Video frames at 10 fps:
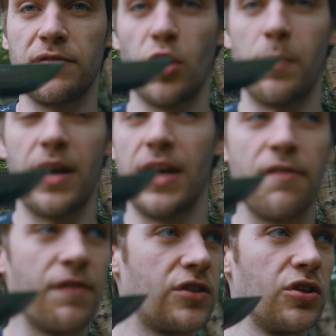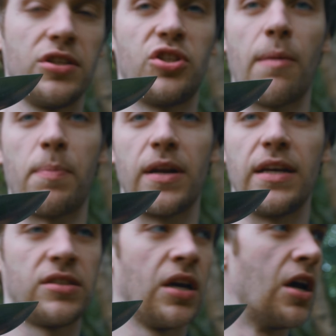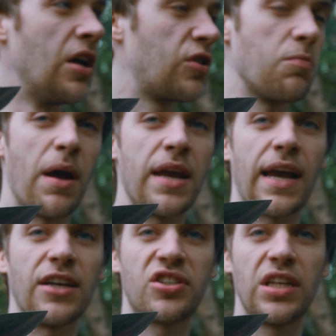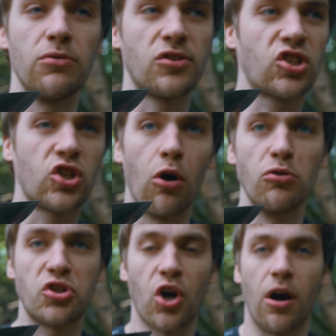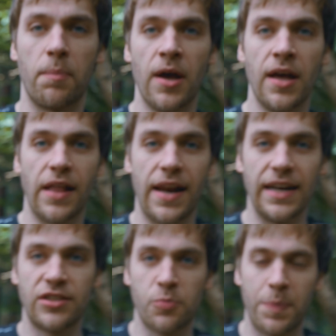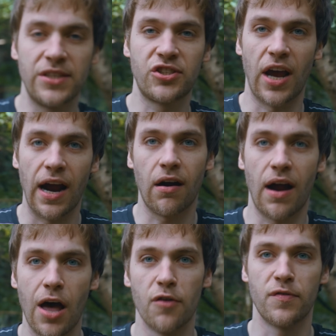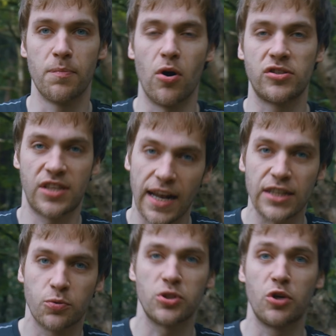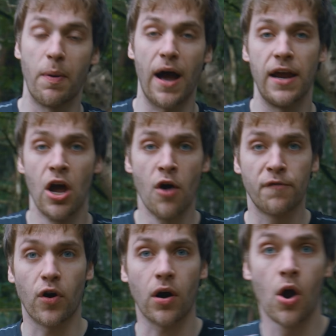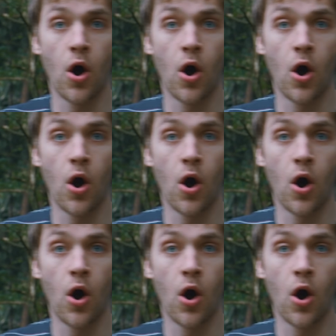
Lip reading: job, and leave it to the Japanese to make a steel so sharp that it splits a hair out of the box. That is what you buy for